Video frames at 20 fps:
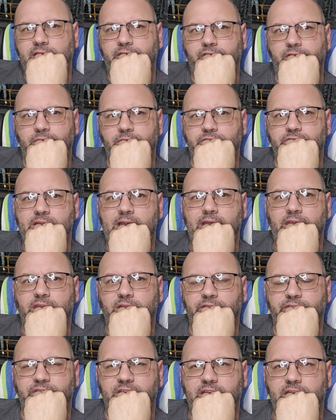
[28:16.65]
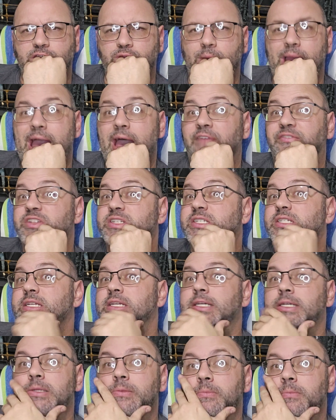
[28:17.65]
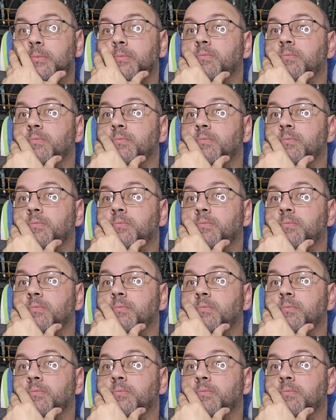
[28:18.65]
If you're a Dracula fan, you have to see it.